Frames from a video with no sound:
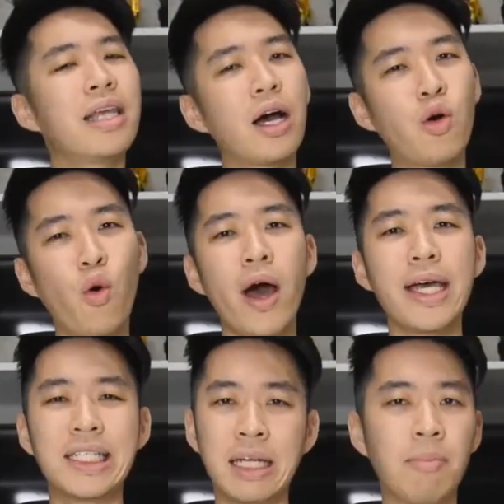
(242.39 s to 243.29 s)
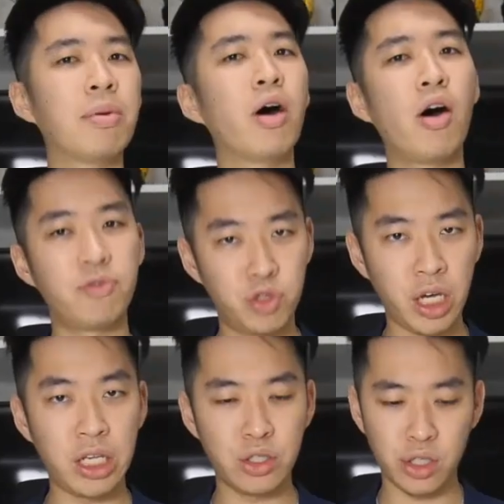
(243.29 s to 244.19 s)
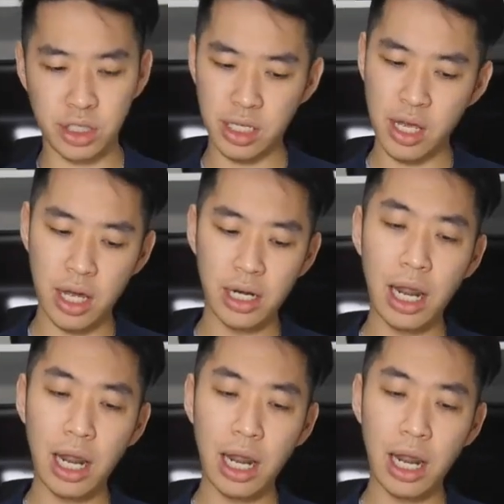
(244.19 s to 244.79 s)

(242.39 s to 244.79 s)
there are quite a number of changes.